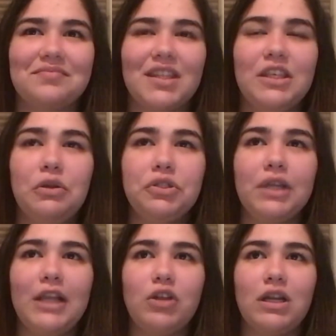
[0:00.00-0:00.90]

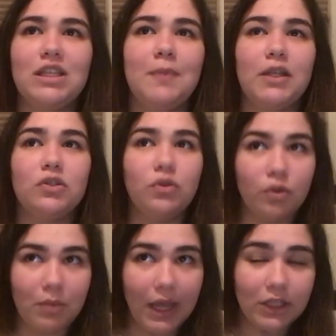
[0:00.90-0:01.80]
Usually I try not to spend
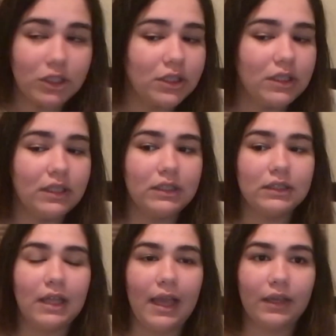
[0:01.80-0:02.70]
too much.
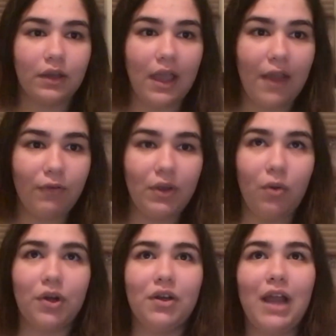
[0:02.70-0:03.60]
Like, every
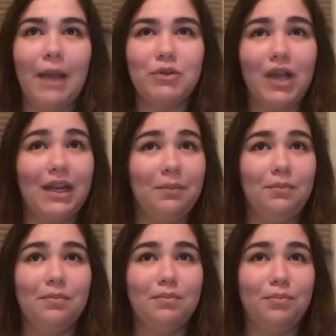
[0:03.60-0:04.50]
order I've tried to
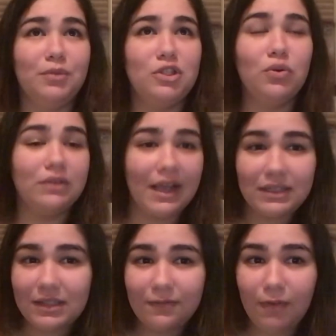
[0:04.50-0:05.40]
do less
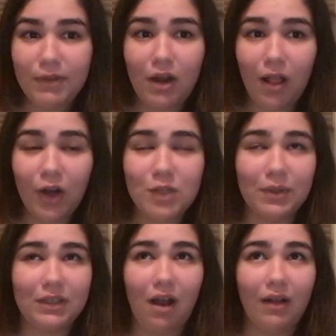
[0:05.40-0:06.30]
than $50,
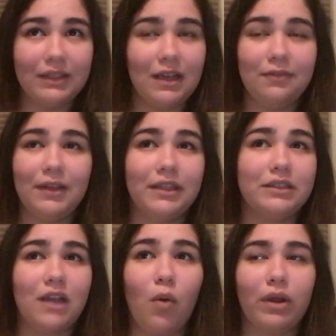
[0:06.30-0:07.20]
but y'all, it definitely
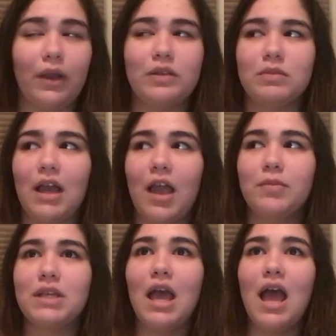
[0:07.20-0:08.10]
does not work out
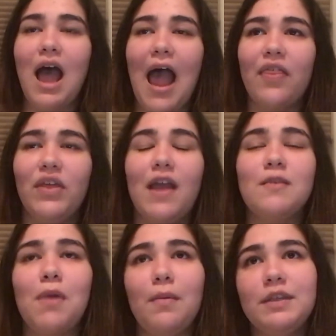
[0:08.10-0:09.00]
sometimes. I think
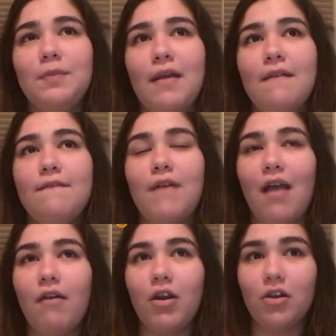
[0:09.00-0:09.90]
I've probably spent
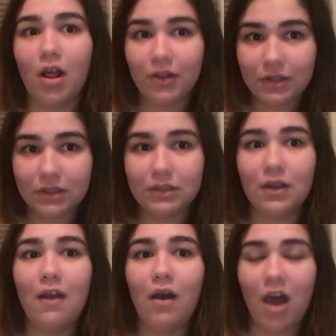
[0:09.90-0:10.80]
$500
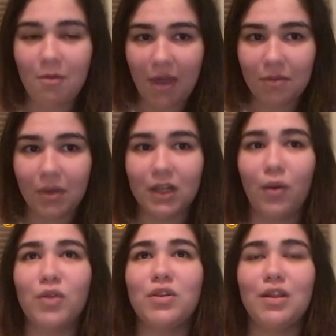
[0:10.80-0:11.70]
on Bath and Body
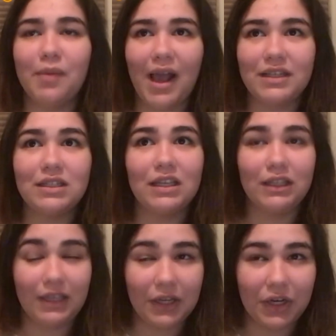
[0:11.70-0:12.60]
Works within the past
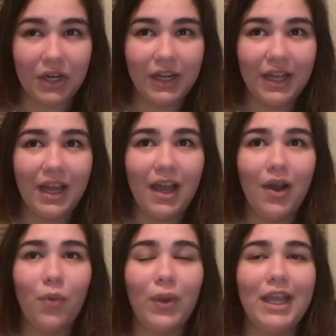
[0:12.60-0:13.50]
year,
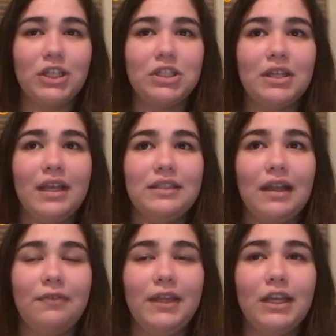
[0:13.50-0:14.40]
which is
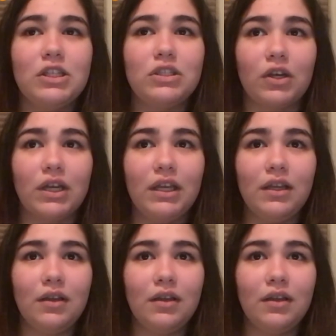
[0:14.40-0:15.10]
definitely concerning,